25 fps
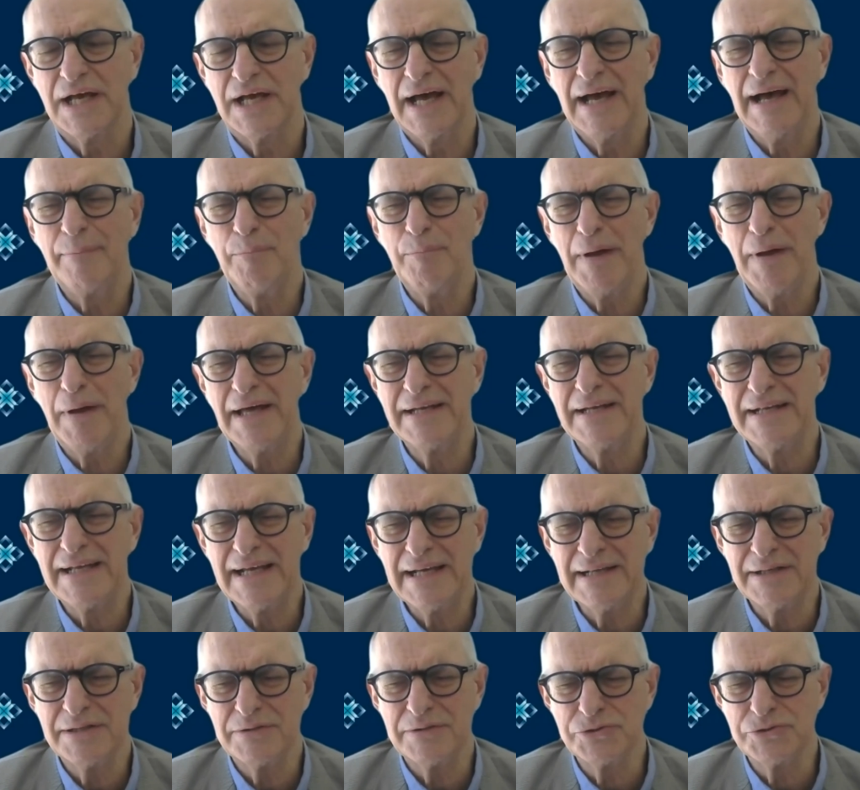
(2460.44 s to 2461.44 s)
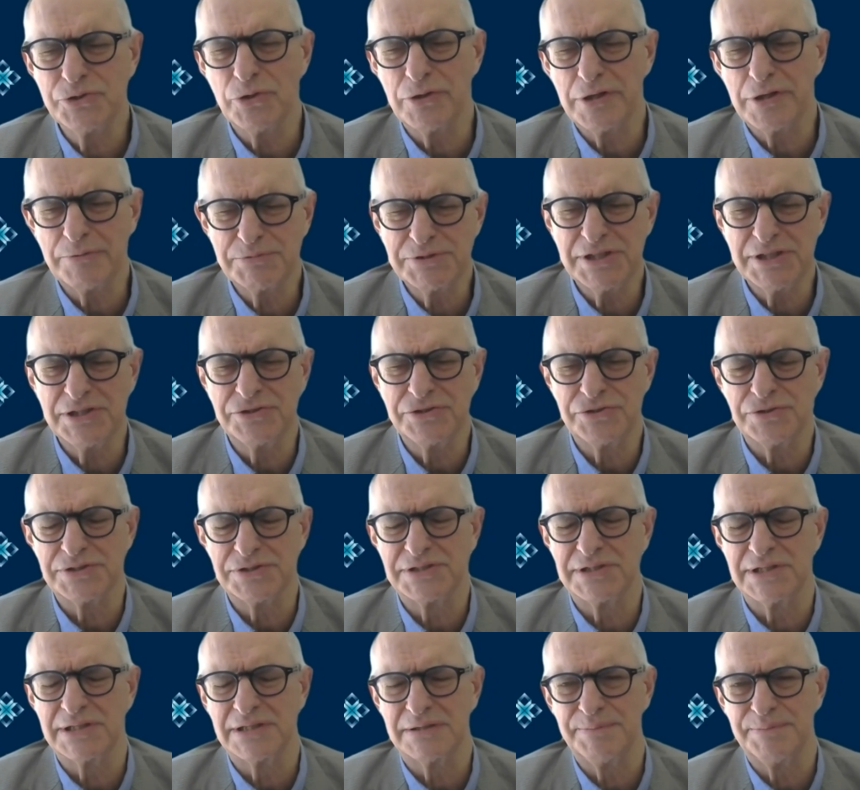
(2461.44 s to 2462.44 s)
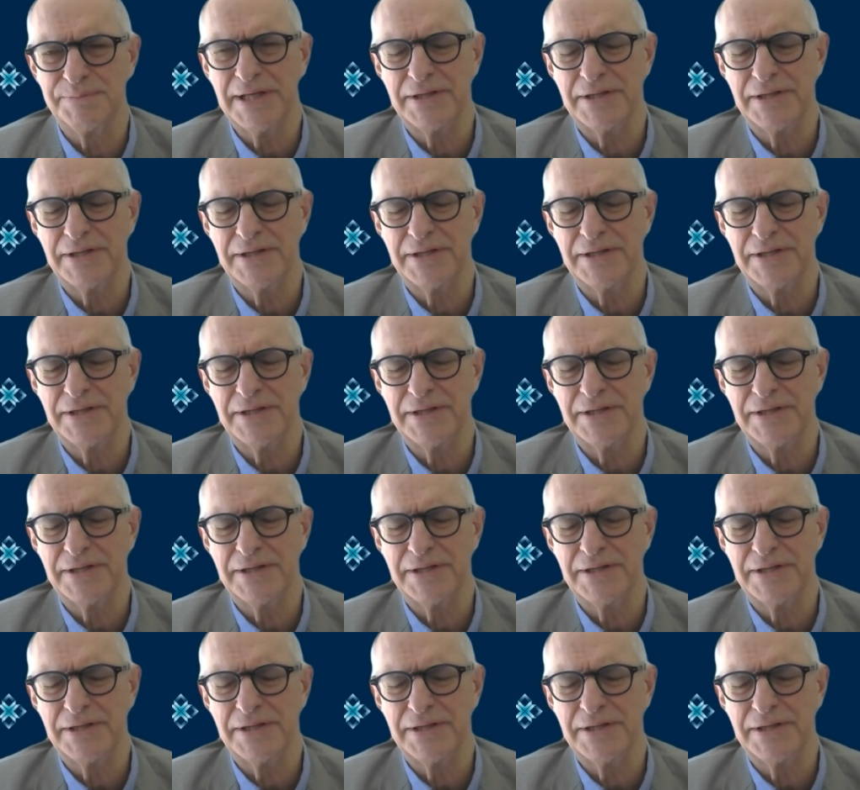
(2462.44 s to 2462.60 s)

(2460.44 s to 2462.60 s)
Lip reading: And look, it was interesting to